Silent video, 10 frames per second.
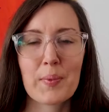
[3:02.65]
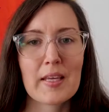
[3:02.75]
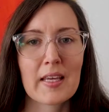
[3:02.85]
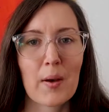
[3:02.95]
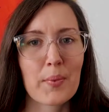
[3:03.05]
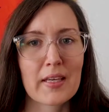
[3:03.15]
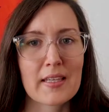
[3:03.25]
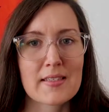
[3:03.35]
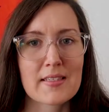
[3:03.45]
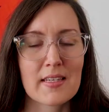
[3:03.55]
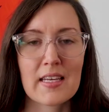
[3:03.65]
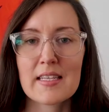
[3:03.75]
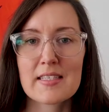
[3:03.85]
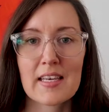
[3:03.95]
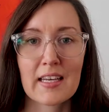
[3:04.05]
being up against
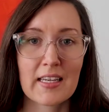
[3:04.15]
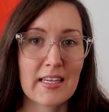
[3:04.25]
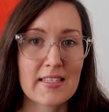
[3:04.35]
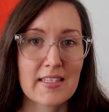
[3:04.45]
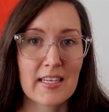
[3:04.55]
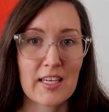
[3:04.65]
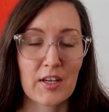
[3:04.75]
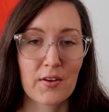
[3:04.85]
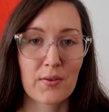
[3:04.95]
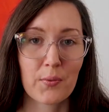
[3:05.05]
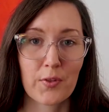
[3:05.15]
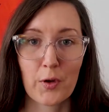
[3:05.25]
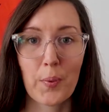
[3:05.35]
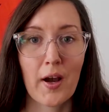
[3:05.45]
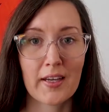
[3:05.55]
ace king and ace king with our
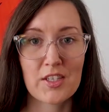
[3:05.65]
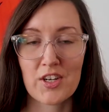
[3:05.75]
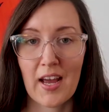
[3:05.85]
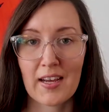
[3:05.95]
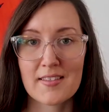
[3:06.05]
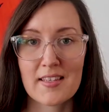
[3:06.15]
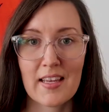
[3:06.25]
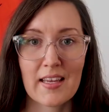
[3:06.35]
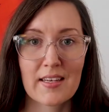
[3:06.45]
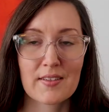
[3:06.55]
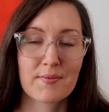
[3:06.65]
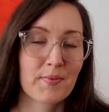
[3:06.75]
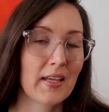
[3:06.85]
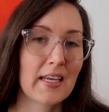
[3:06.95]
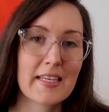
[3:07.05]
pocket jacks, and
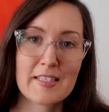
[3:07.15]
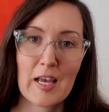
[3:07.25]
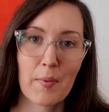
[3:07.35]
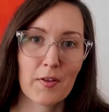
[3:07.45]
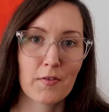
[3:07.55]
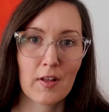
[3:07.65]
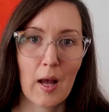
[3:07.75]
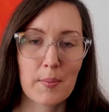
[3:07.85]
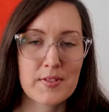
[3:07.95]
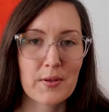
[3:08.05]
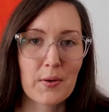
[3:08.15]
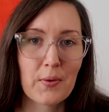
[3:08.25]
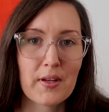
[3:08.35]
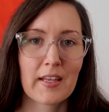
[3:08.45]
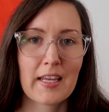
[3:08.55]
an ace came on the flop, so
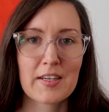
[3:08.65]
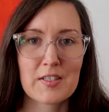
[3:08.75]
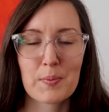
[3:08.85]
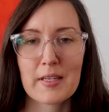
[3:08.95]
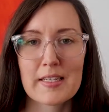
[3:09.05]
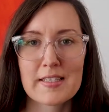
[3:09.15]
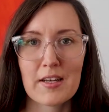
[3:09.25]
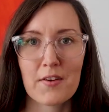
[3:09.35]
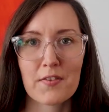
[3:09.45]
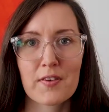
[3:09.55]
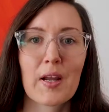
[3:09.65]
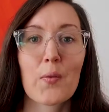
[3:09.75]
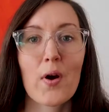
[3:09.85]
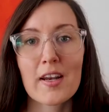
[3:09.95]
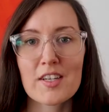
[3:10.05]
that hand just played itself. But I
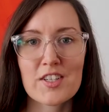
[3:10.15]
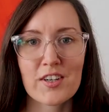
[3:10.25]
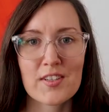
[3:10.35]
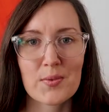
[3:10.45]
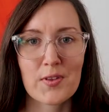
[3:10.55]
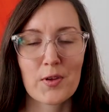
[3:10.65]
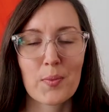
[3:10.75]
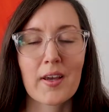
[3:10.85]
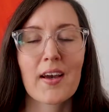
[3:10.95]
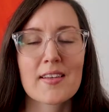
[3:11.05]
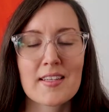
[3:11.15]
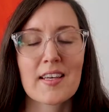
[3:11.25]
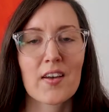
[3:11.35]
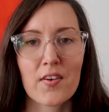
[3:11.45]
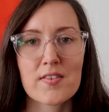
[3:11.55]
wanted to share this with you because I
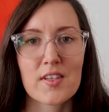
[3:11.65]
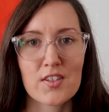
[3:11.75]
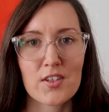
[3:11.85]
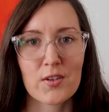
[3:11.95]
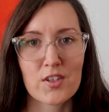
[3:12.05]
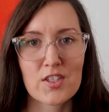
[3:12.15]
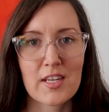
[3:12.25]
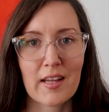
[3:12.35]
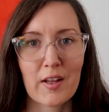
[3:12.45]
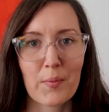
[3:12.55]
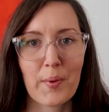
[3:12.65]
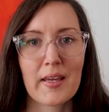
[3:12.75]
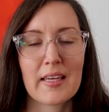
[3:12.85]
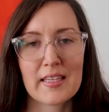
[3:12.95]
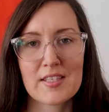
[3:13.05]
gave off such a huge tell by
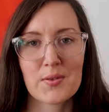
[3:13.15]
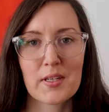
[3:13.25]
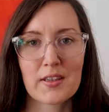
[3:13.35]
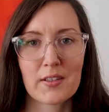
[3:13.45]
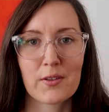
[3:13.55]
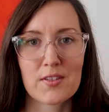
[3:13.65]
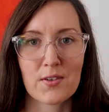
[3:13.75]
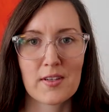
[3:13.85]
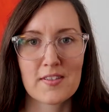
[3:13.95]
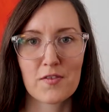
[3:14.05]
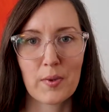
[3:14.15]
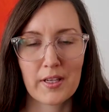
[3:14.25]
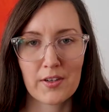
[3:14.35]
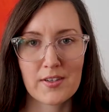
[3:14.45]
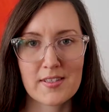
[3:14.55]
answering the loose aggressive
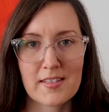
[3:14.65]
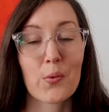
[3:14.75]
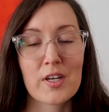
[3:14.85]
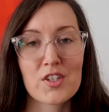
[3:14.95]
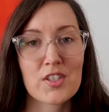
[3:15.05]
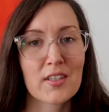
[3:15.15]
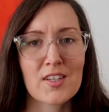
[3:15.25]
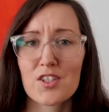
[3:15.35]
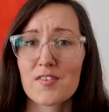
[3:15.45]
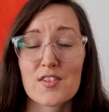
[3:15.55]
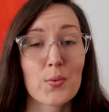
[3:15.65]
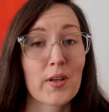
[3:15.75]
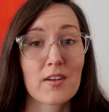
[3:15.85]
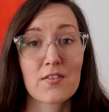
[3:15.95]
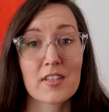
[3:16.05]
player's question. I should have just
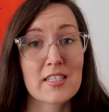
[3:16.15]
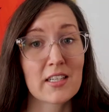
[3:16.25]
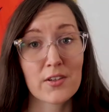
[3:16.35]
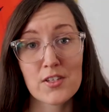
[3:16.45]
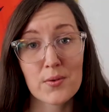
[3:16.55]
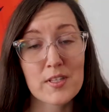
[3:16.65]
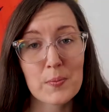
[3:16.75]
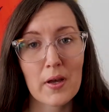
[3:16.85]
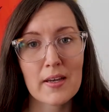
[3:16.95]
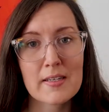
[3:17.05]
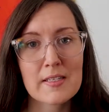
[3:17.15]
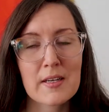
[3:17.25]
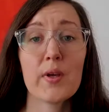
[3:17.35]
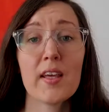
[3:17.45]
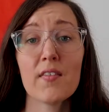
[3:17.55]
waited for the dealer to respond.
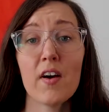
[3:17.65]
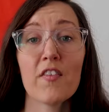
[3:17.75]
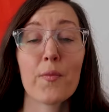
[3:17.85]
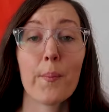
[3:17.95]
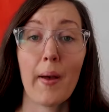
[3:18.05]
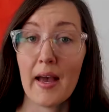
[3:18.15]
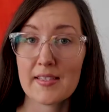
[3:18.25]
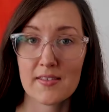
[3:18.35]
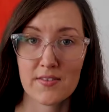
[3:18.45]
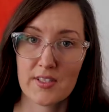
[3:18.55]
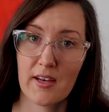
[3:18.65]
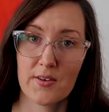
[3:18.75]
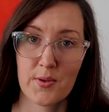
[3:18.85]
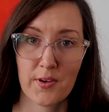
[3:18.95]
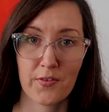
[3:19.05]
We give off massive
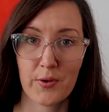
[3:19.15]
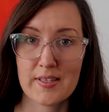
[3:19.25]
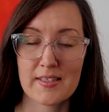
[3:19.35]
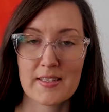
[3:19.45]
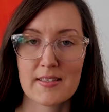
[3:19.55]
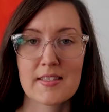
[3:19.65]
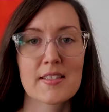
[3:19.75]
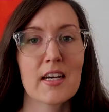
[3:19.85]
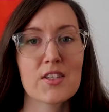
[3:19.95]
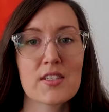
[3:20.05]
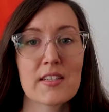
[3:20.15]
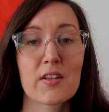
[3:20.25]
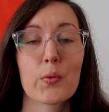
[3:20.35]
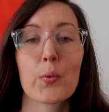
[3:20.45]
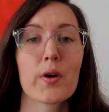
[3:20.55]
tells with our voices. It's not just in
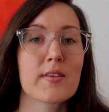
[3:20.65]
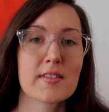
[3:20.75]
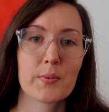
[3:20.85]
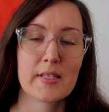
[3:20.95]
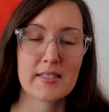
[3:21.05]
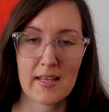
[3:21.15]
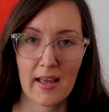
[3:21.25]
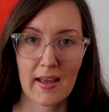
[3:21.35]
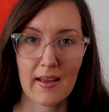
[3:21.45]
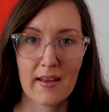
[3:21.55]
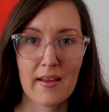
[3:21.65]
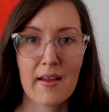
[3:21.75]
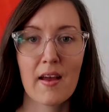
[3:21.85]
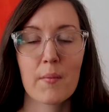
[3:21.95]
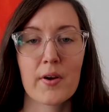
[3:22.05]
the words that we say,
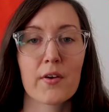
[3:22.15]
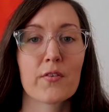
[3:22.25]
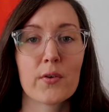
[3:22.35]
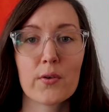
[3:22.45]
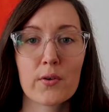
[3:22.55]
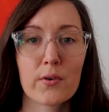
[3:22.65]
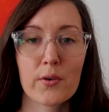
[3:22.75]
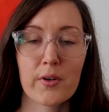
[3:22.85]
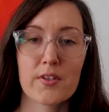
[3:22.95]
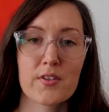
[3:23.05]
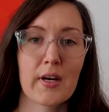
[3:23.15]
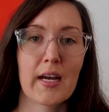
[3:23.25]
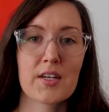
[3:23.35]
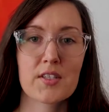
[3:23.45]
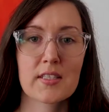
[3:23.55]
but our vocal cords are
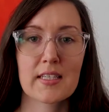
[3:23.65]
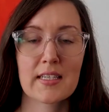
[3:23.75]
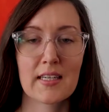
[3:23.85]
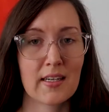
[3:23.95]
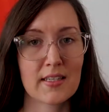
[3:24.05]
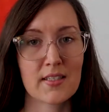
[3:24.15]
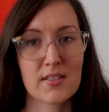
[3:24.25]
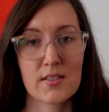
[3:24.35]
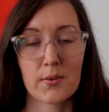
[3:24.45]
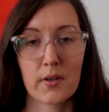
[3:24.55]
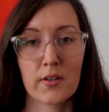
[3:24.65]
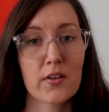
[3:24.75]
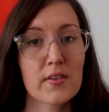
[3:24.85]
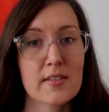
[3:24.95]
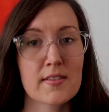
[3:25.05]
actually connected to our
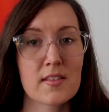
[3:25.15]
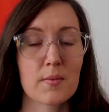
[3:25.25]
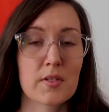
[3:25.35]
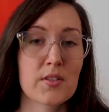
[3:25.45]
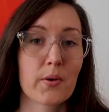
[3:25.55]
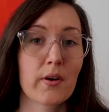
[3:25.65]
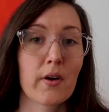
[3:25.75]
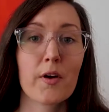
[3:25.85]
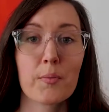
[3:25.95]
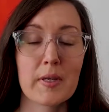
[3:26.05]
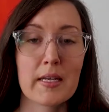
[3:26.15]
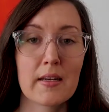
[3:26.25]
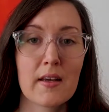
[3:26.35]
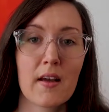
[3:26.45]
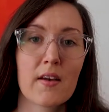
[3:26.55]
nervous system and to our heartbeat.
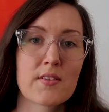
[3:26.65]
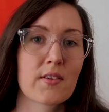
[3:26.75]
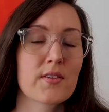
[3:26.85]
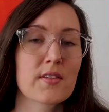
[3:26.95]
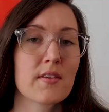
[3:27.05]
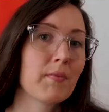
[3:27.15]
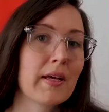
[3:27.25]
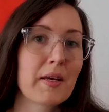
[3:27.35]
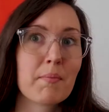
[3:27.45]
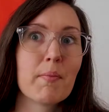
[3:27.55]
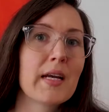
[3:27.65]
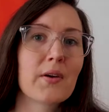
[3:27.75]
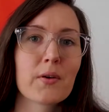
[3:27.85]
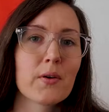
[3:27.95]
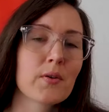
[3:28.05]
So there's
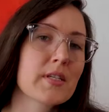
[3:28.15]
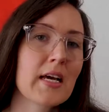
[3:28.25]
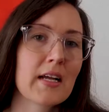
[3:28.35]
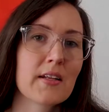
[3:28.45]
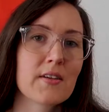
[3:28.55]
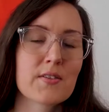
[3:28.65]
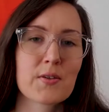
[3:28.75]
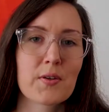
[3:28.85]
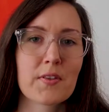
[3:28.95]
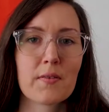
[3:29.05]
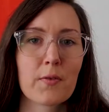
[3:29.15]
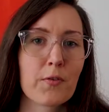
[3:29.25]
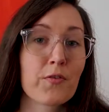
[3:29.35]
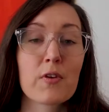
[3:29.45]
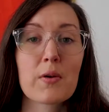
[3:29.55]
micro tells or
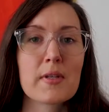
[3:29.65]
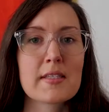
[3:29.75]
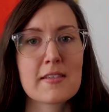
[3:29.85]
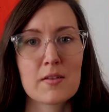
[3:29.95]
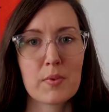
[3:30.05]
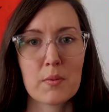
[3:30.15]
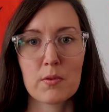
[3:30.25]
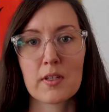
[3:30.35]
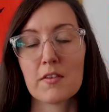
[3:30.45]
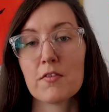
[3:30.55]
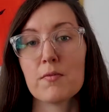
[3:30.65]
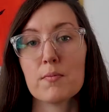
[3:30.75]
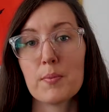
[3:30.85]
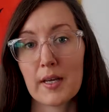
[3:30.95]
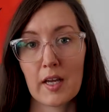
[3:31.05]
frequencies that people can
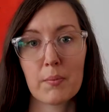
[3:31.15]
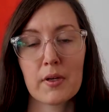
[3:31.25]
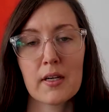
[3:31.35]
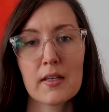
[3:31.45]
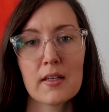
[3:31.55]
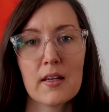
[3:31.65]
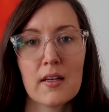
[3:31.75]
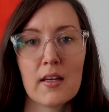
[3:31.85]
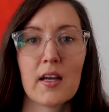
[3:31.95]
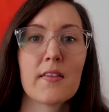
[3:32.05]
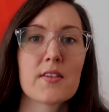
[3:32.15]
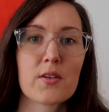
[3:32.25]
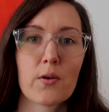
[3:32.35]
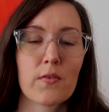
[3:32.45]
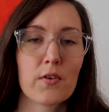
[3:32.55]
pick up on in the
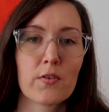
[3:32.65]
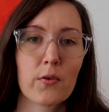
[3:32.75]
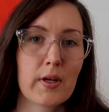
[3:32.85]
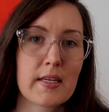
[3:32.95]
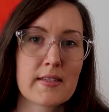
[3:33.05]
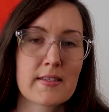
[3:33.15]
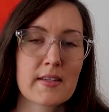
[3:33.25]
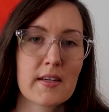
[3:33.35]
tone of your voice